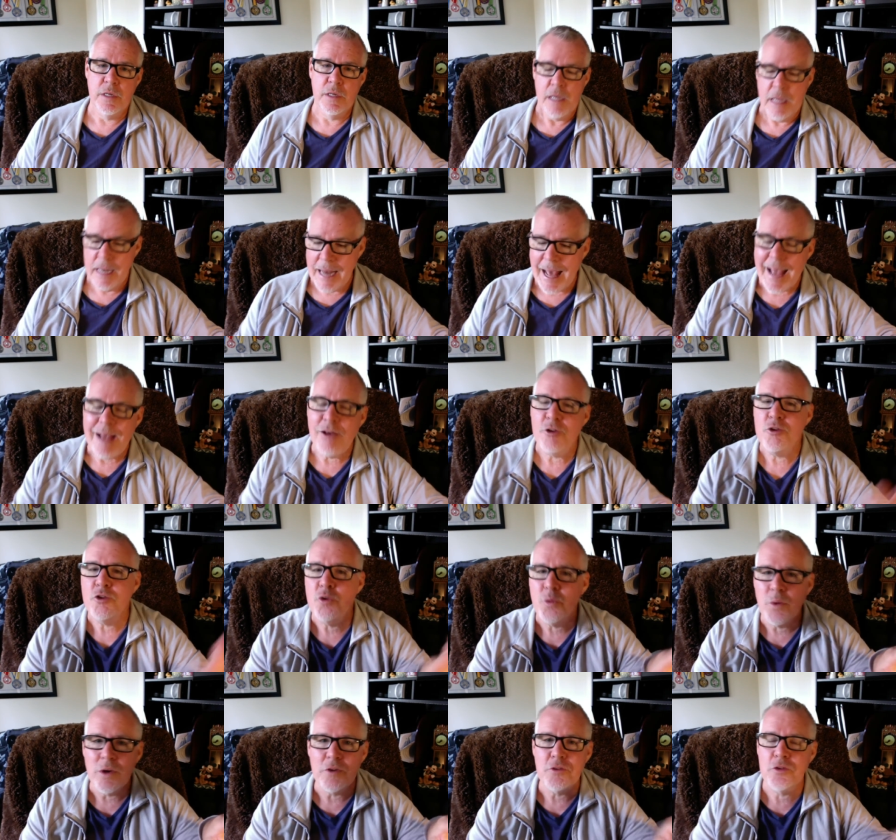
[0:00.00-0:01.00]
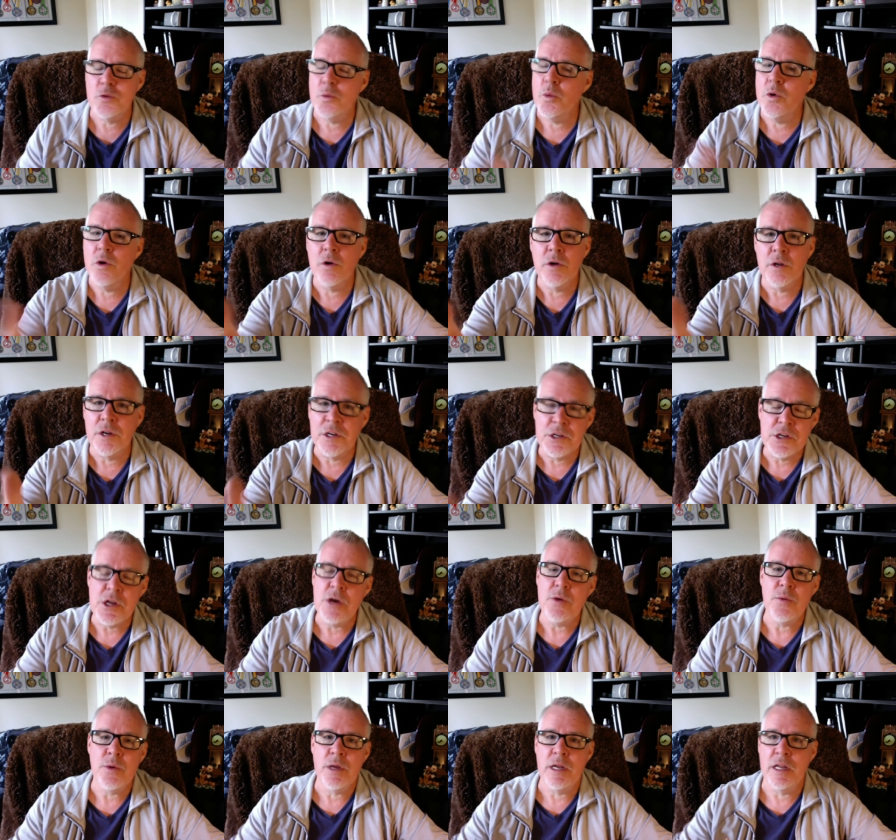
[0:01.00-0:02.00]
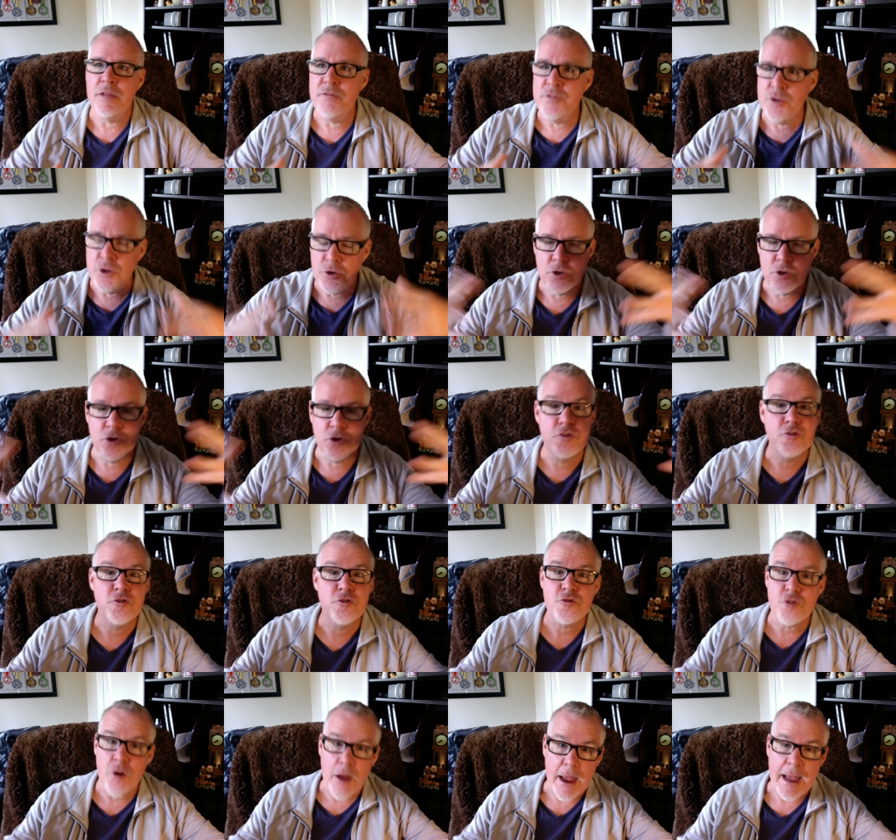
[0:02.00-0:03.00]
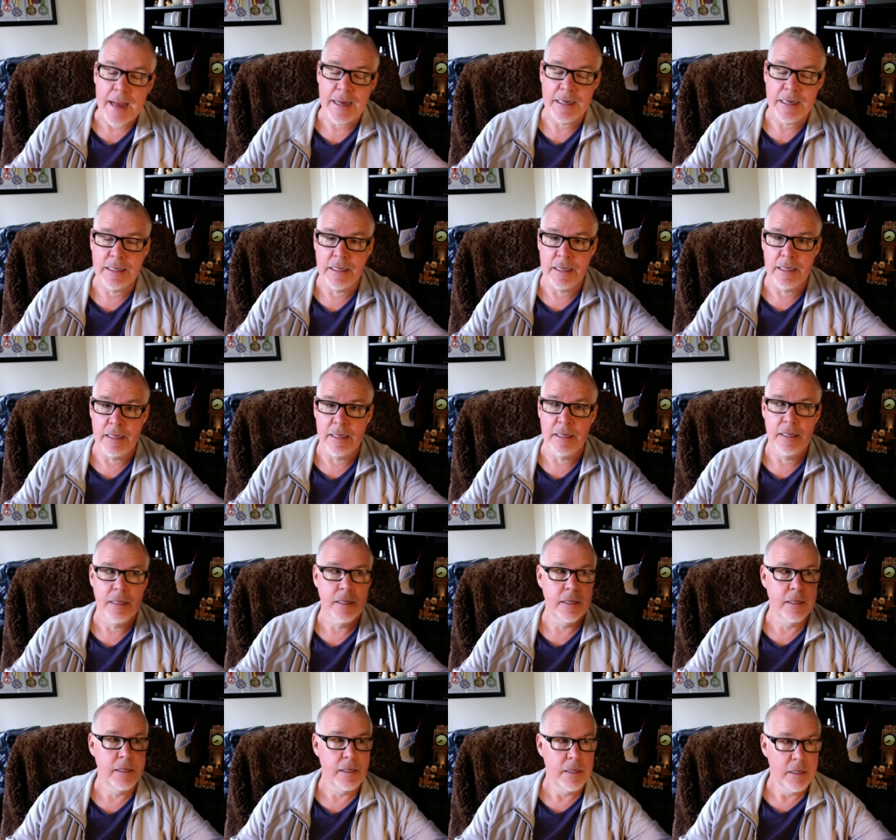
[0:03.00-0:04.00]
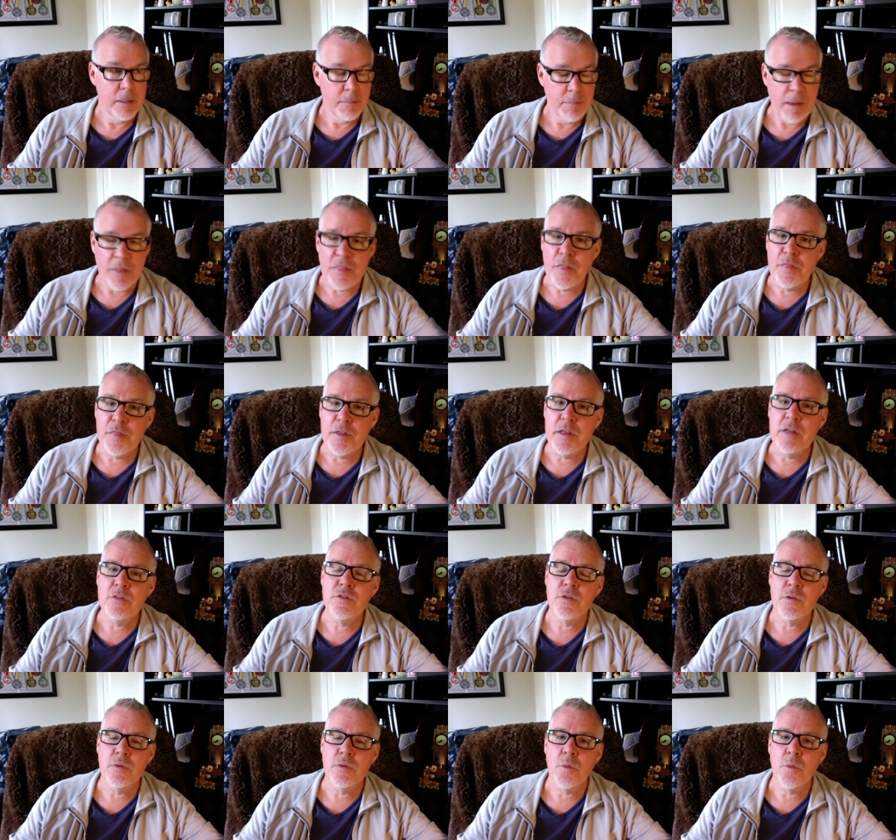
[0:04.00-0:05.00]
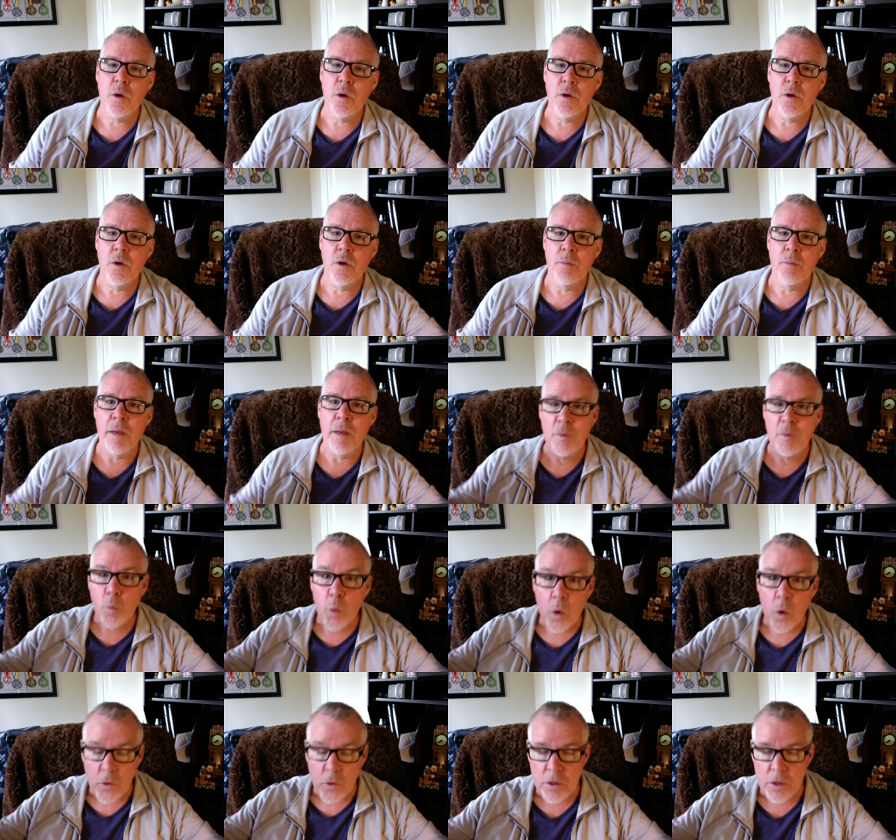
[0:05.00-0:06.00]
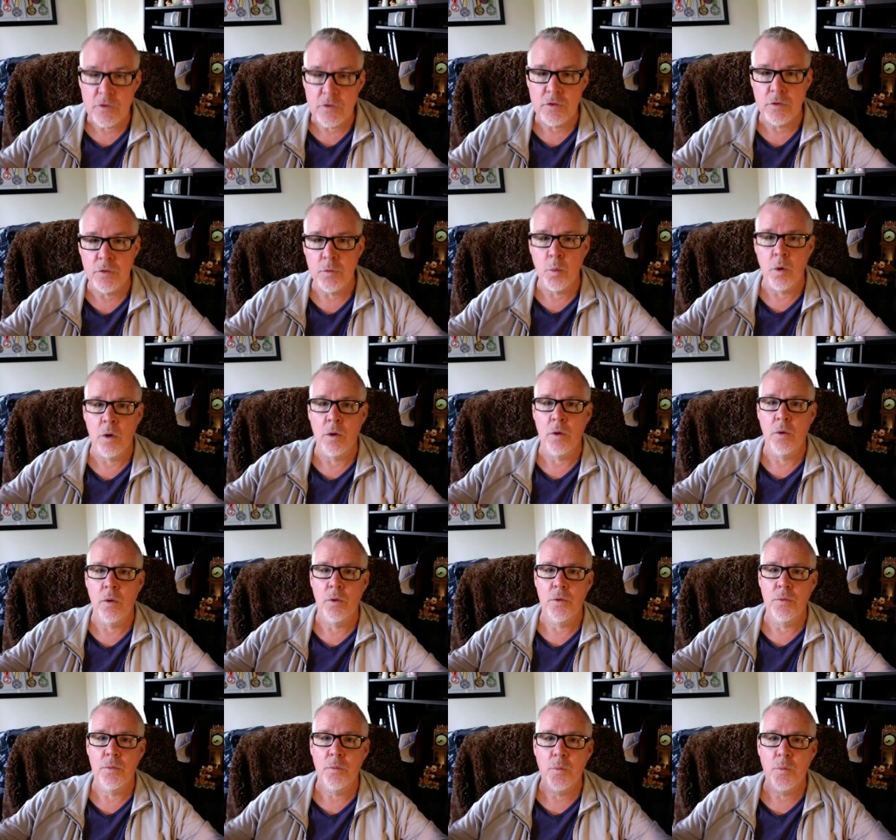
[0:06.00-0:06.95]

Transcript: And how's the rest of the world going to know it if you're distracted by the things of the world, by the worries of the world.